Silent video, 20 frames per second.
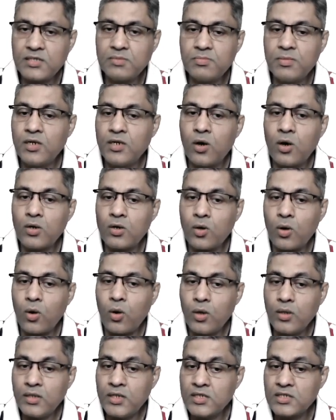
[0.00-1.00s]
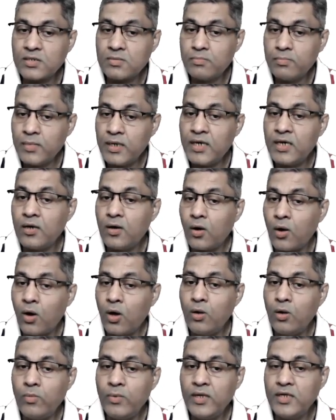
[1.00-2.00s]
this may
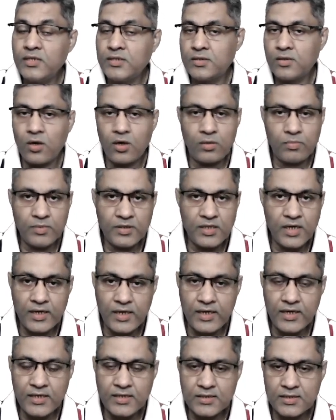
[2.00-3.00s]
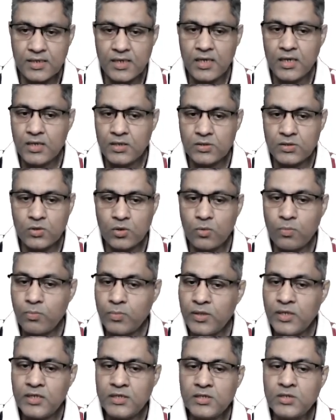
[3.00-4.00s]
always not be the case. So
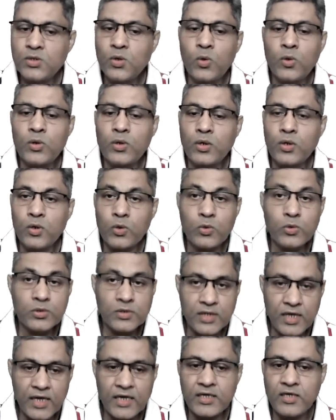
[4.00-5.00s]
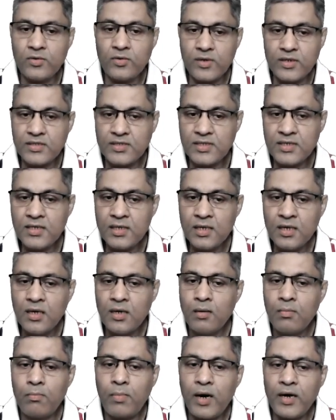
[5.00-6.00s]
please don't lose accuracy
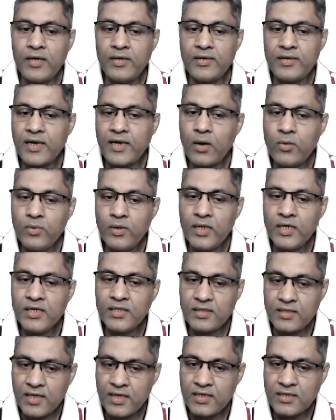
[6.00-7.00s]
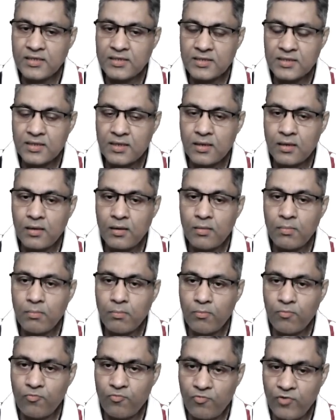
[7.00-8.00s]
by rounding things
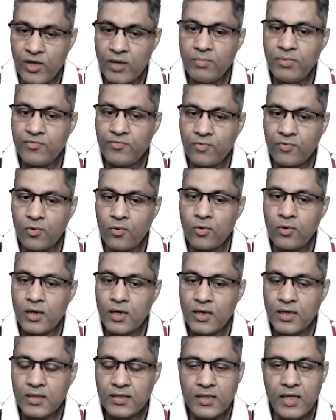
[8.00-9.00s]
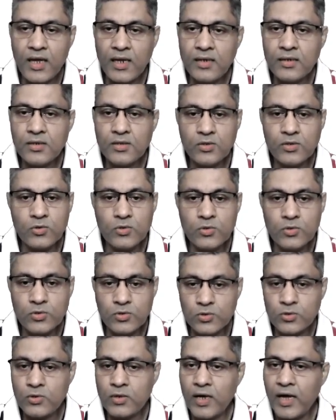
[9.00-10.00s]
way before than you
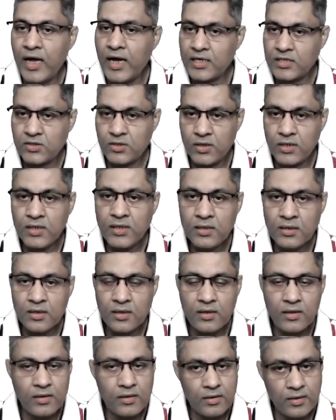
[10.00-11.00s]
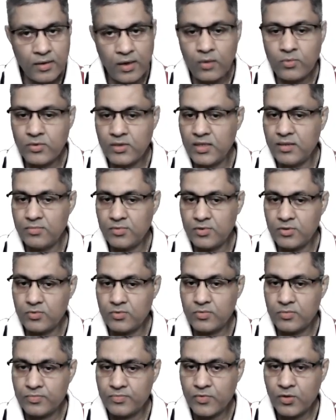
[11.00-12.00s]
should actually round them
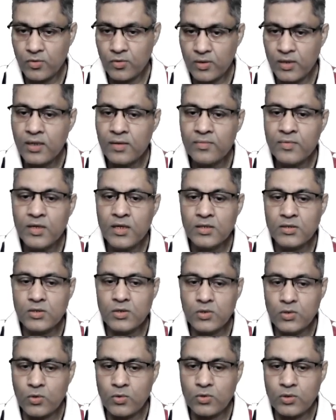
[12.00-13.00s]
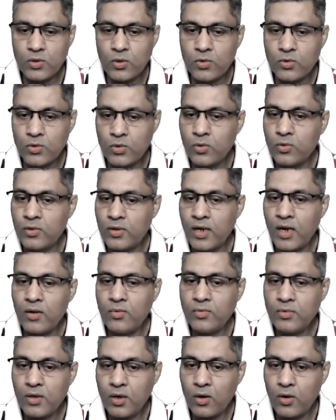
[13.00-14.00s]
to. Okay, so don't
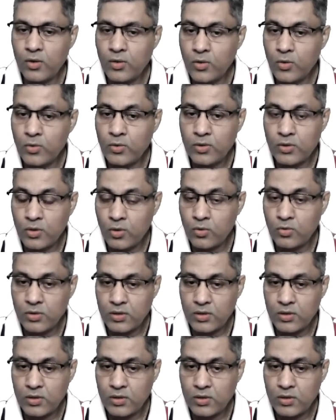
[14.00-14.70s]
round or don't